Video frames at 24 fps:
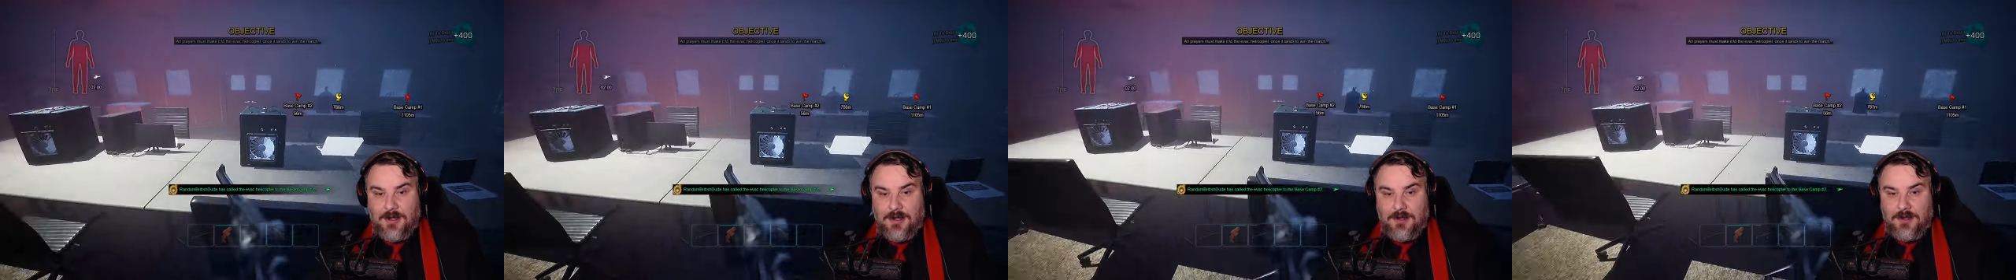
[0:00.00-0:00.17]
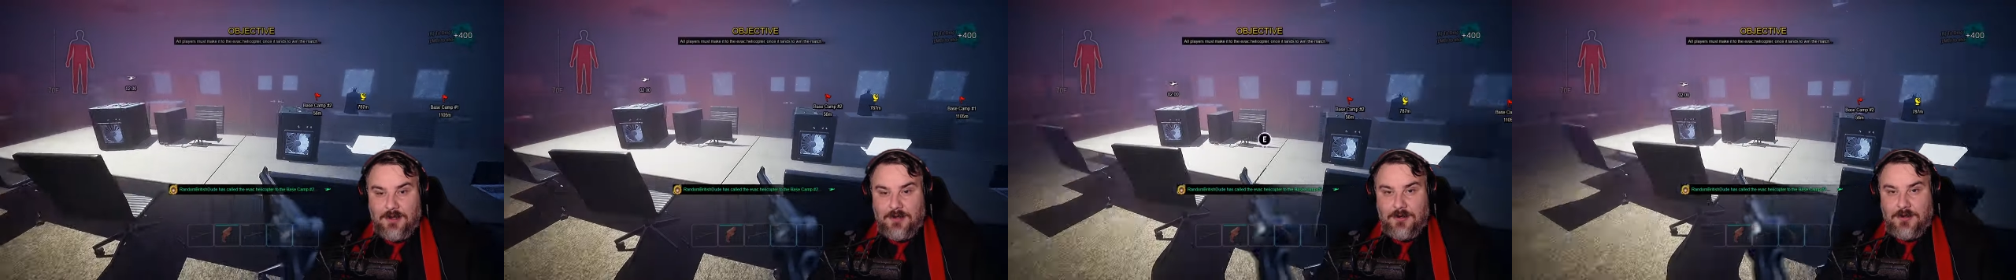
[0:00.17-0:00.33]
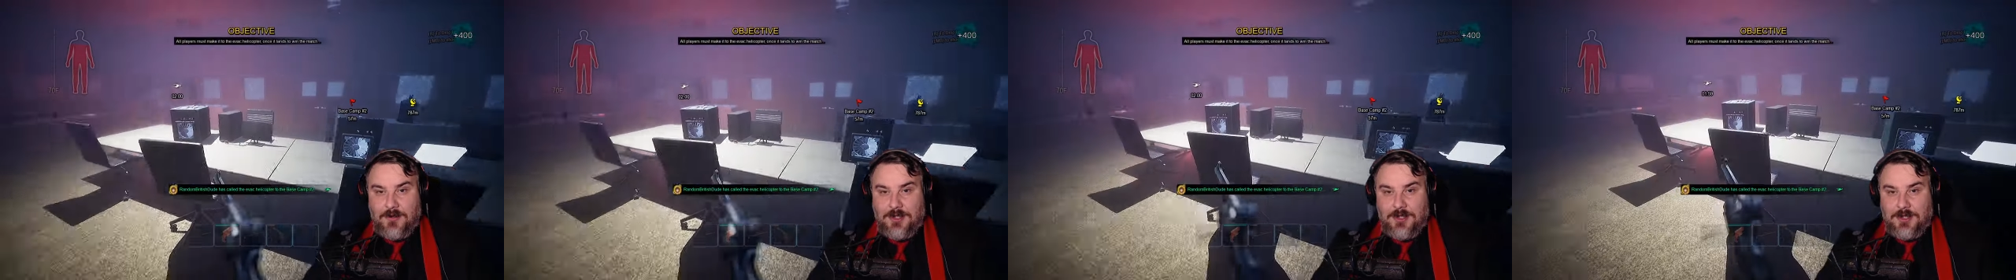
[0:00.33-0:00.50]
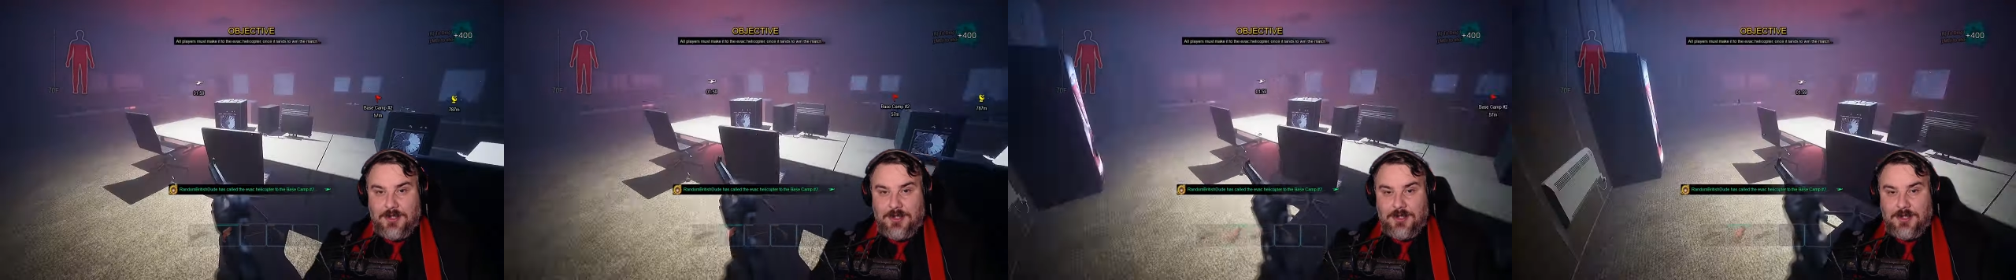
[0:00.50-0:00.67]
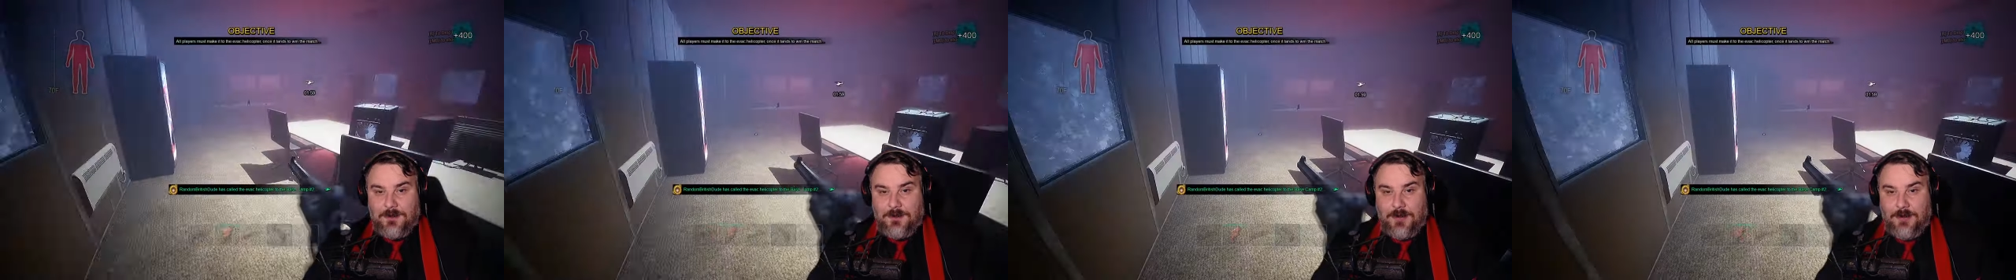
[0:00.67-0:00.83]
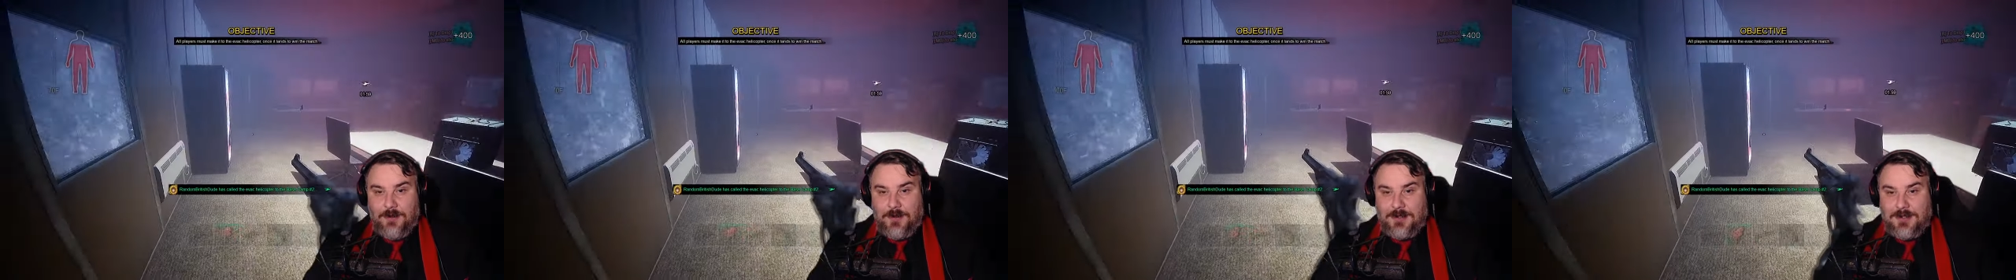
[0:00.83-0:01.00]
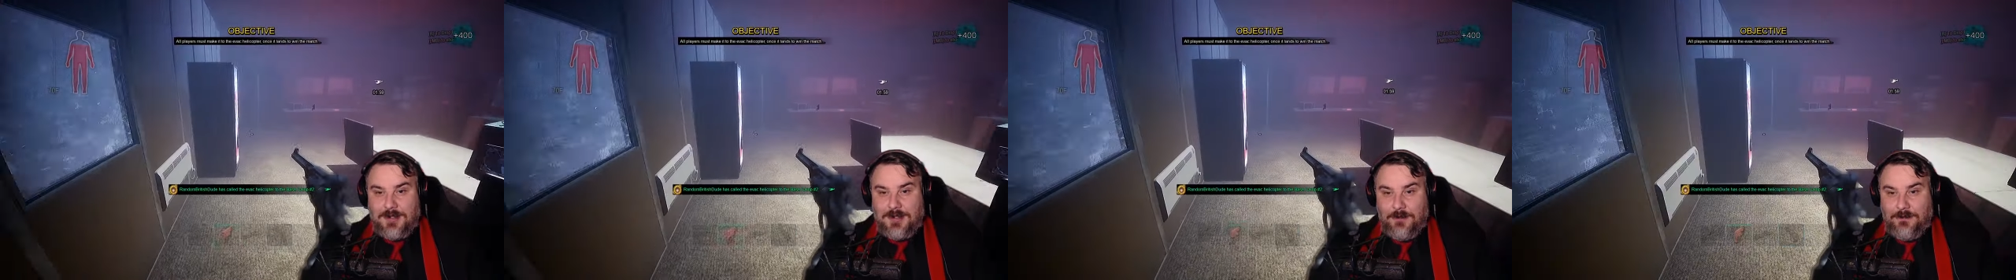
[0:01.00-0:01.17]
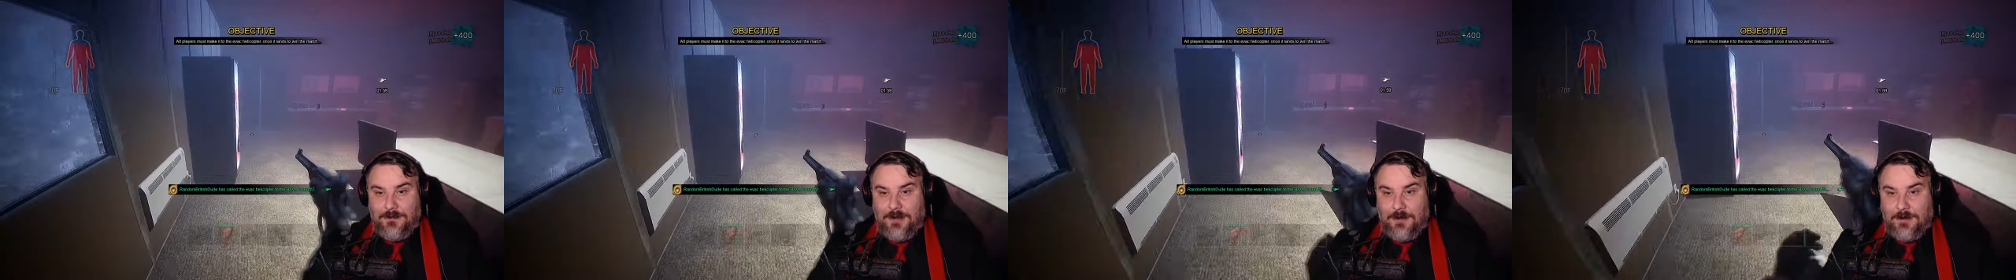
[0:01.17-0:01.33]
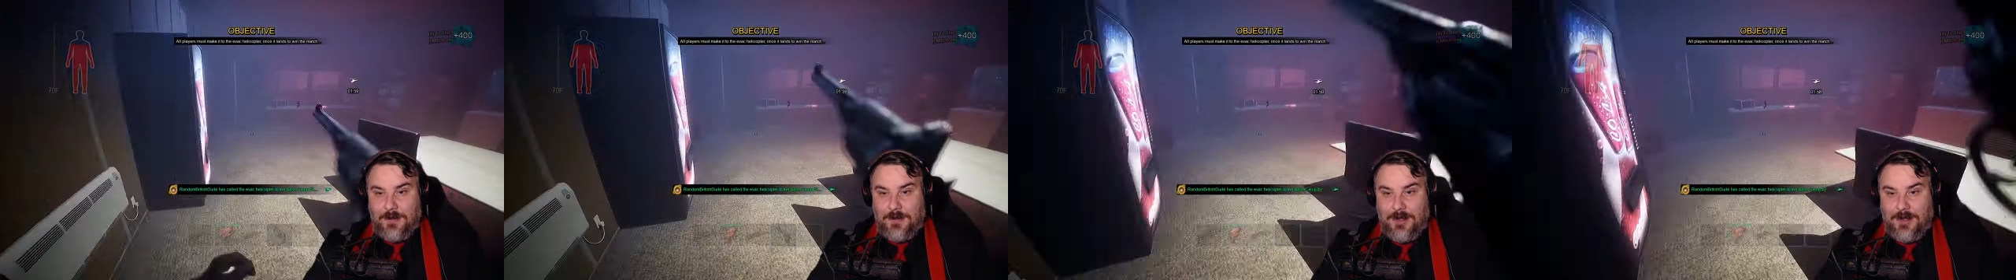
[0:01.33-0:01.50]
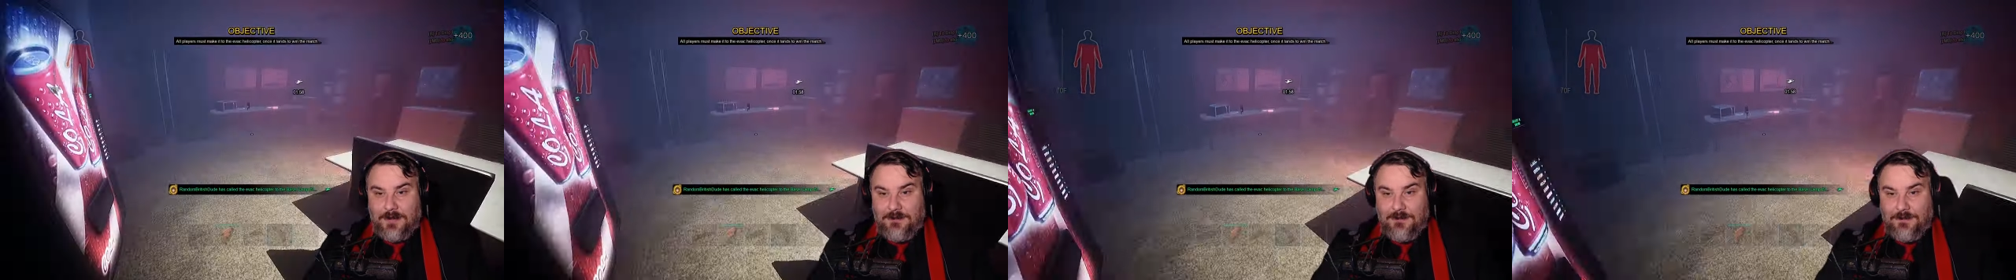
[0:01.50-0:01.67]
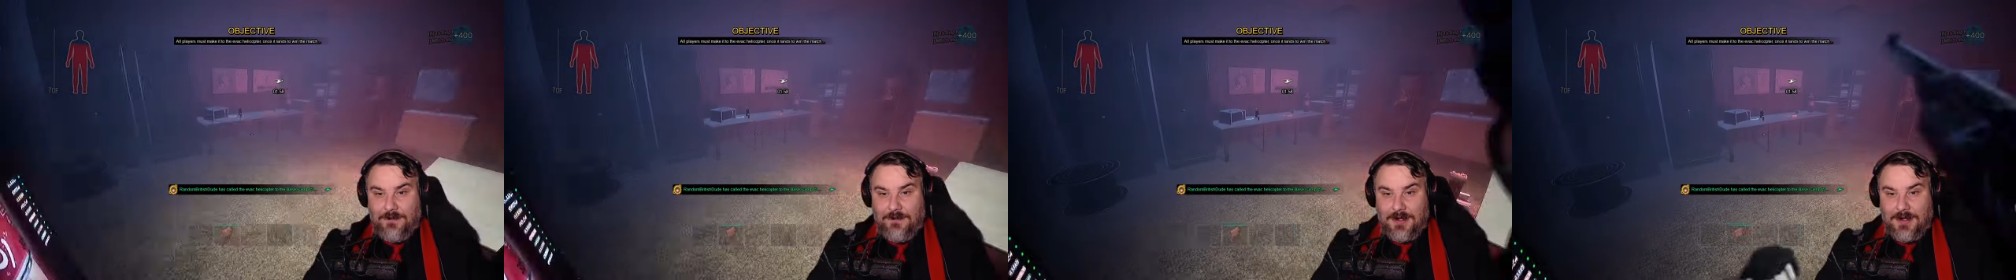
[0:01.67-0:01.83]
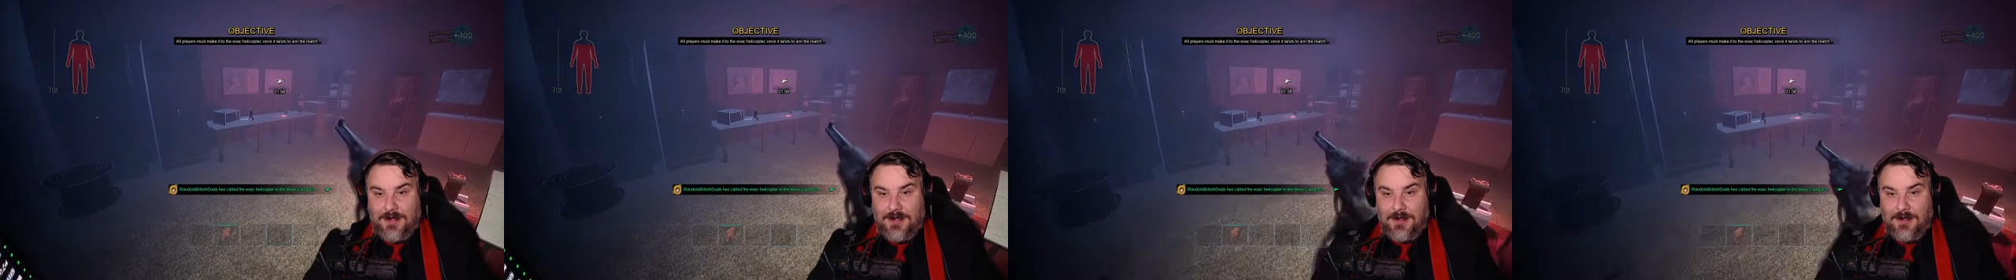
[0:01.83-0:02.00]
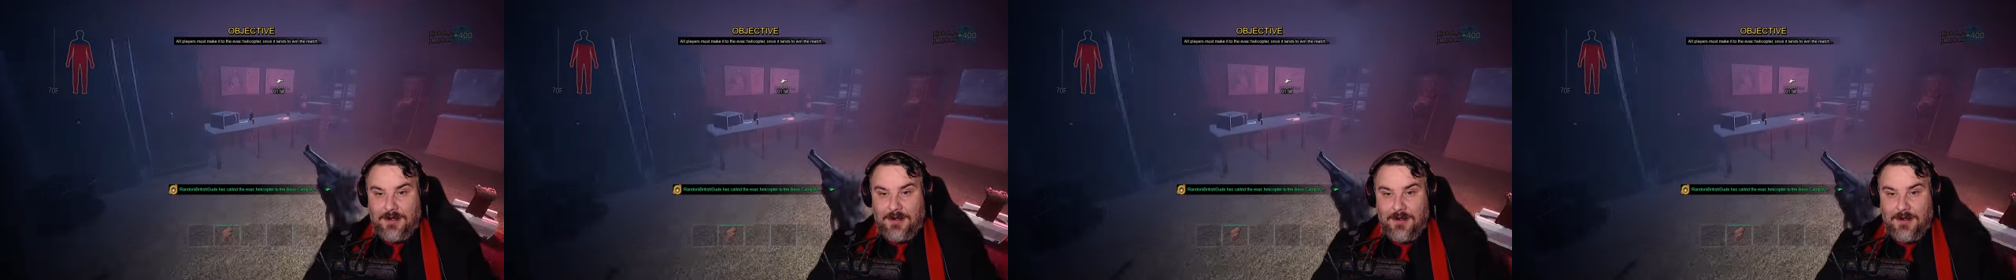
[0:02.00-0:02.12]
the creature just blew itself up, I think,